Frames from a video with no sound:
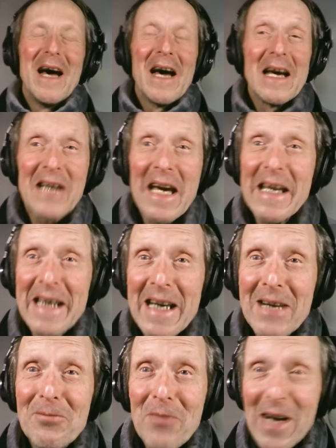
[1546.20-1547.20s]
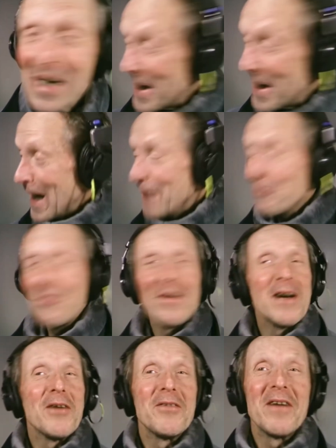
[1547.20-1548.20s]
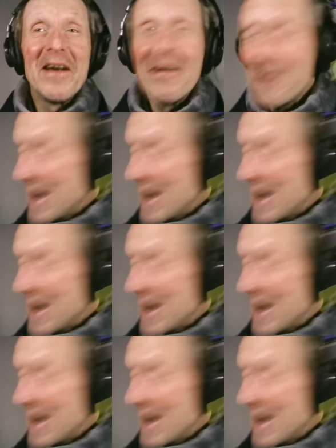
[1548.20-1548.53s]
Is Kitty? Do you have a name? No, the real